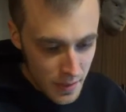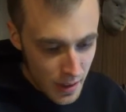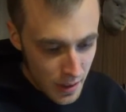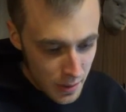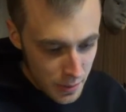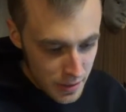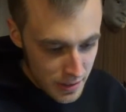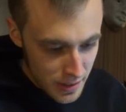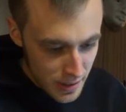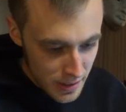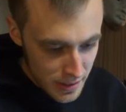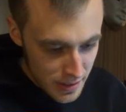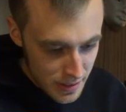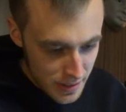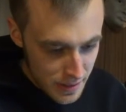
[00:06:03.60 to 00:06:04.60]
Oh, what's
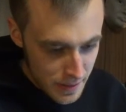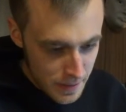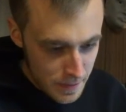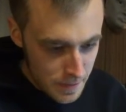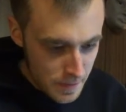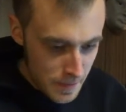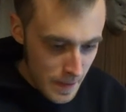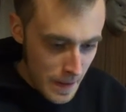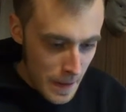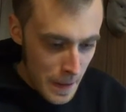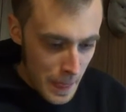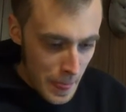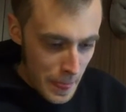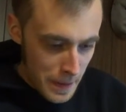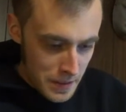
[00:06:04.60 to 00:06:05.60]
this?
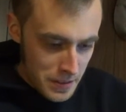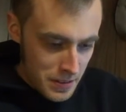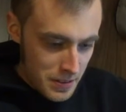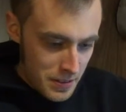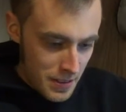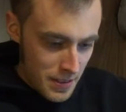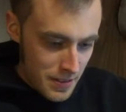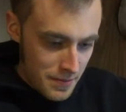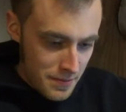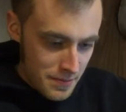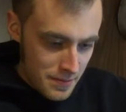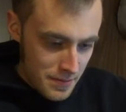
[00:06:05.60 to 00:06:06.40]
This is a